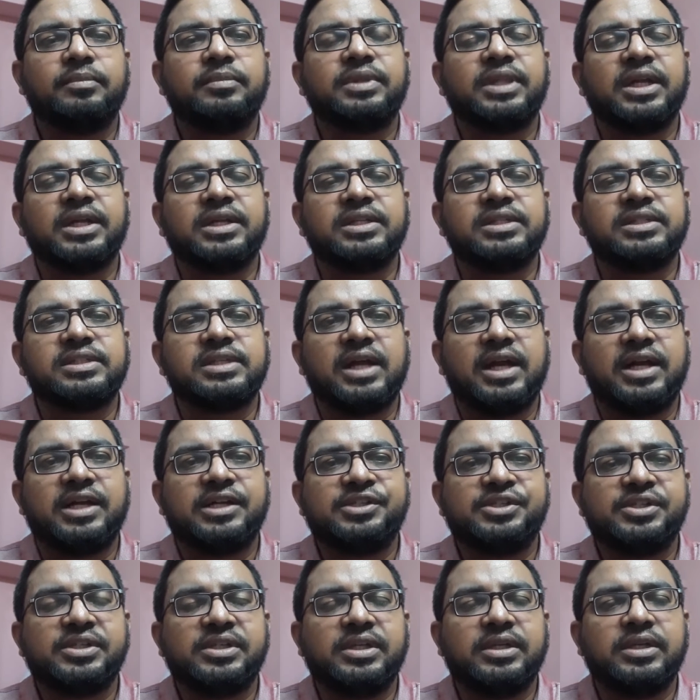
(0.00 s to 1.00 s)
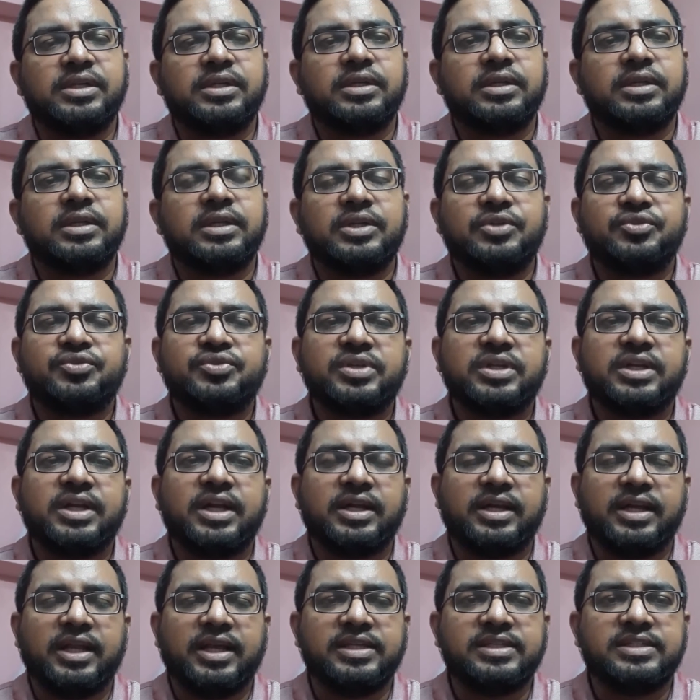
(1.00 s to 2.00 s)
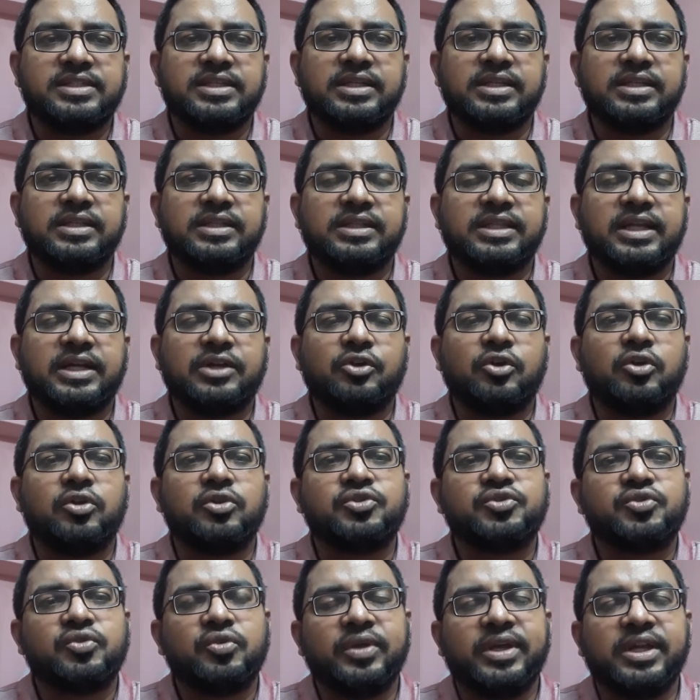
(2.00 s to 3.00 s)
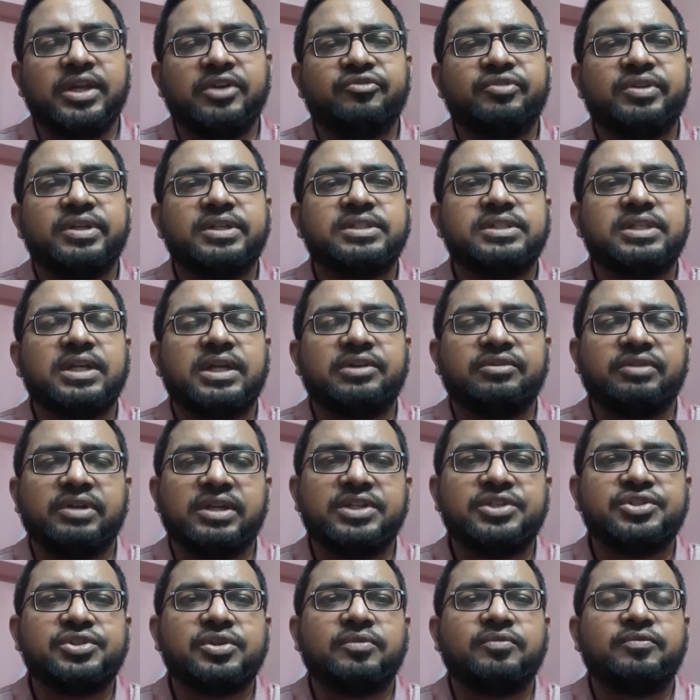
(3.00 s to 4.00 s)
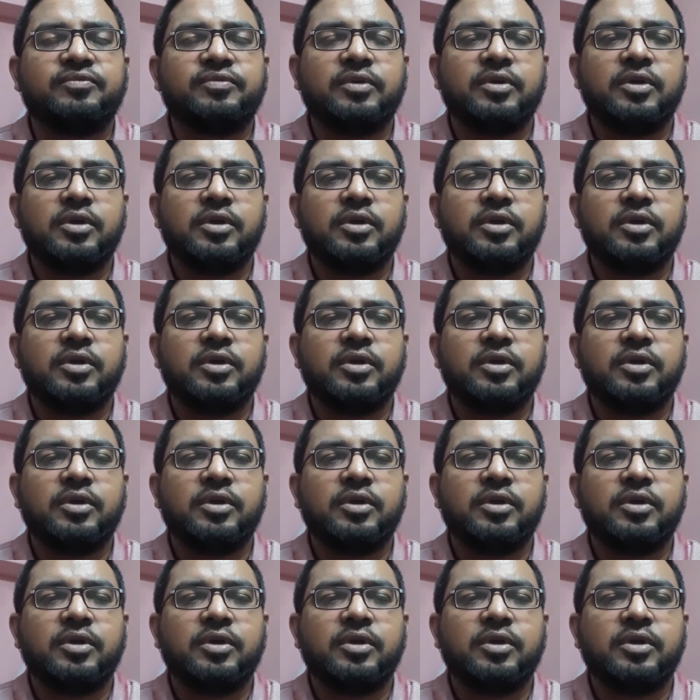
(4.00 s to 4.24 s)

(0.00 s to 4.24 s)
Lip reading: that is arginine, leucine and lysine, that also increase the release of